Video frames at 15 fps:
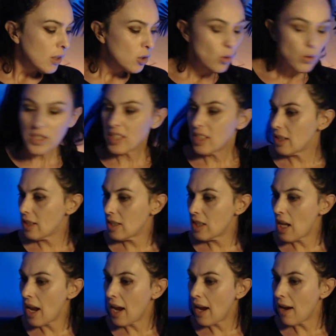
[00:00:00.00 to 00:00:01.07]
Your 6th
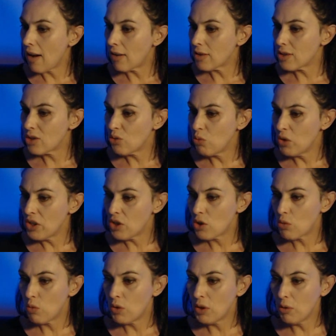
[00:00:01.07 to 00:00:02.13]
house,
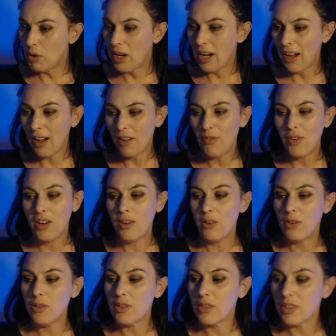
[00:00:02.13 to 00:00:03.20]
which we'll cover
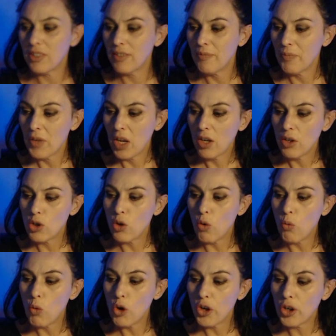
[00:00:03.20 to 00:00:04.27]
on your
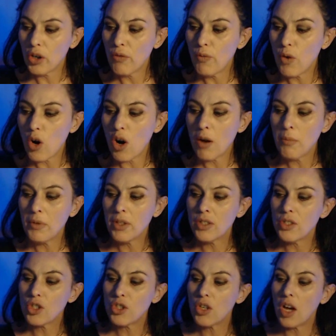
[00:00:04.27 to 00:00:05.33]
work
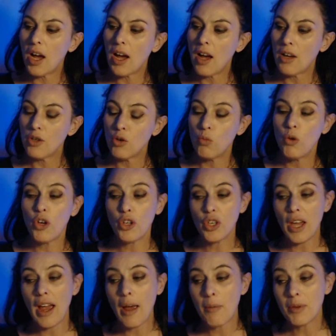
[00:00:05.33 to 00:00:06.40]
environment, your work,
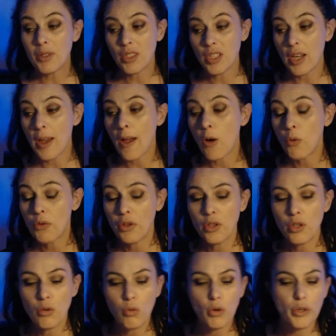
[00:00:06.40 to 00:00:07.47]
your habits, your health, and
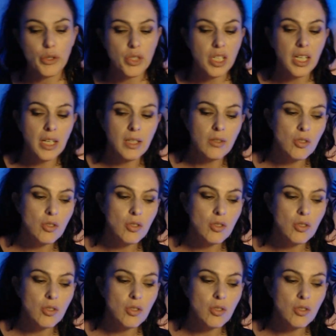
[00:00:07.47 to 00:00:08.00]
your routine.